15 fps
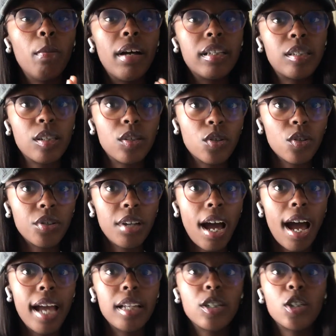sister
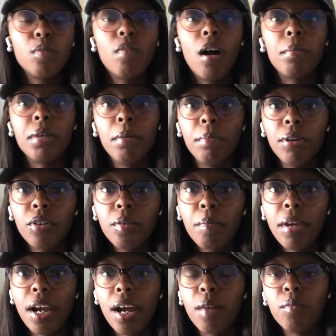died. She bought me a
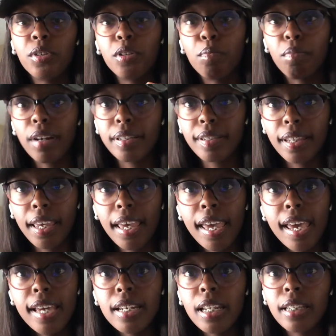Build-A-Bear, and when you press the
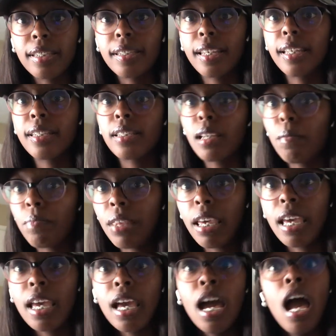hand, it said
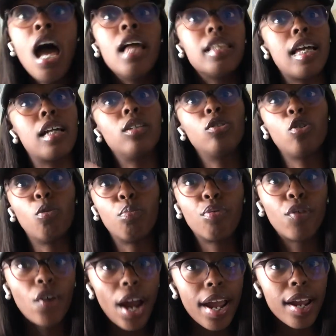something like a little
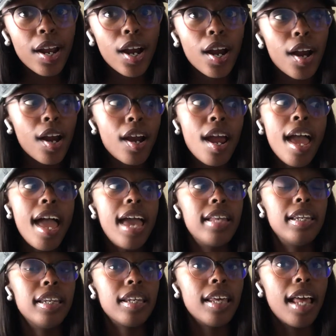prayer, and
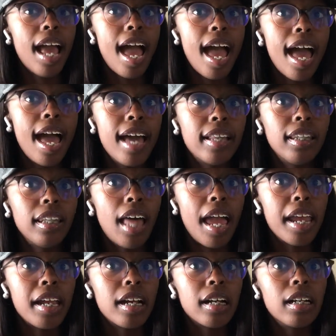then it had
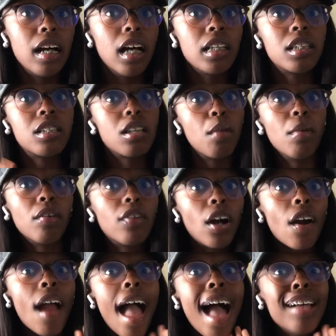like some of
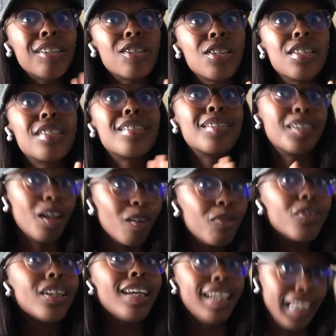her ashes
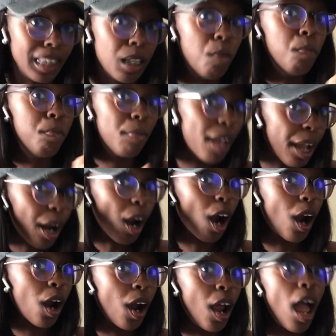stuffed in the bear.
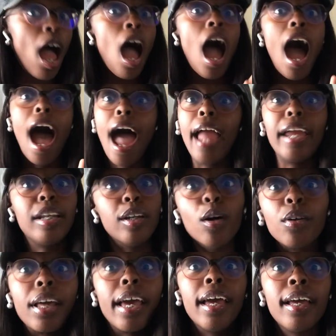I didn't
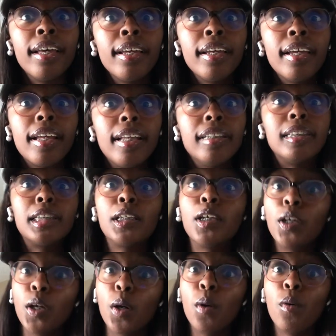know that
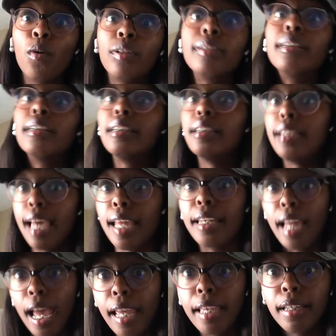until that
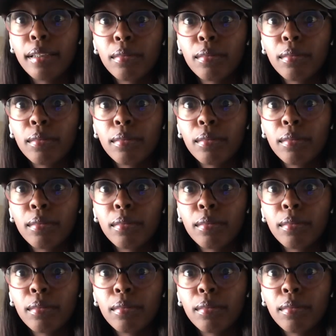night.